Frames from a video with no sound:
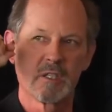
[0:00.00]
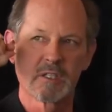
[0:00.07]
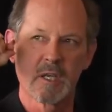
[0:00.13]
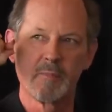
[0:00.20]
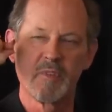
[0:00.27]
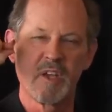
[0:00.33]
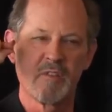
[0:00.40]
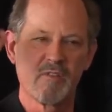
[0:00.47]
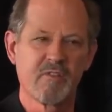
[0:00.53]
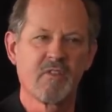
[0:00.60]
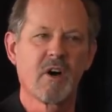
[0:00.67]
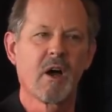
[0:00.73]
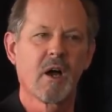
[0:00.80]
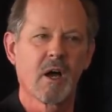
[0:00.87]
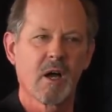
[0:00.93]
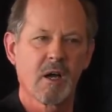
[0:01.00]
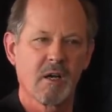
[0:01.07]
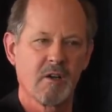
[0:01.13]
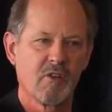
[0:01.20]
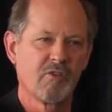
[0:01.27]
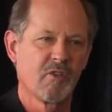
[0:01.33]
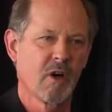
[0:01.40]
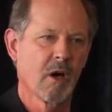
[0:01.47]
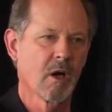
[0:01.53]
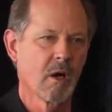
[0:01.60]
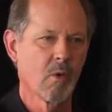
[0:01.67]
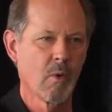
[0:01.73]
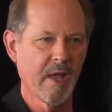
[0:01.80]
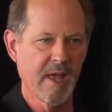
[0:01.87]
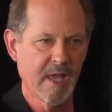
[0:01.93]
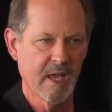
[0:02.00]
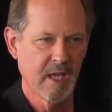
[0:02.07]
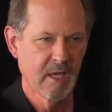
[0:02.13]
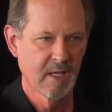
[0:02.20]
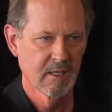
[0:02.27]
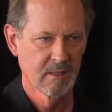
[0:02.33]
something far, far away.